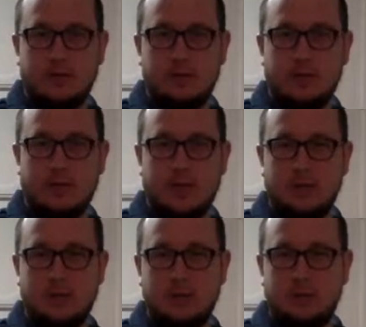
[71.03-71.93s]
1
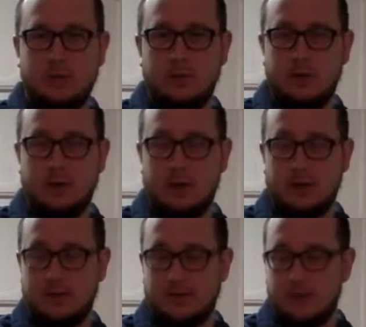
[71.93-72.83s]
tablespoon
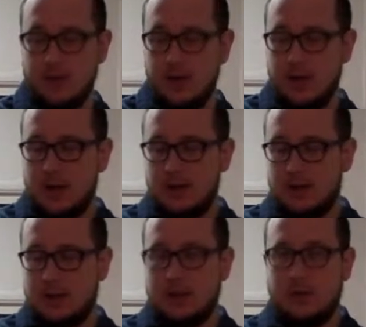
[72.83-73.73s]
of
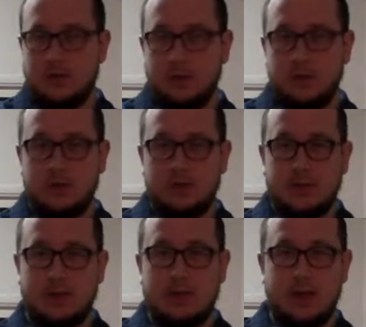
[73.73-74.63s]
the orange juice
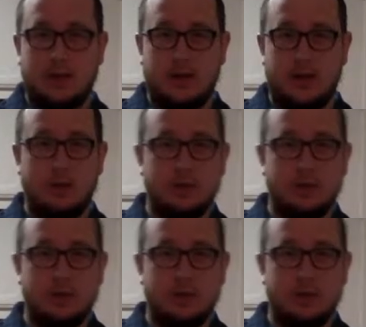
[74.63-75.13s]
and the Galliano,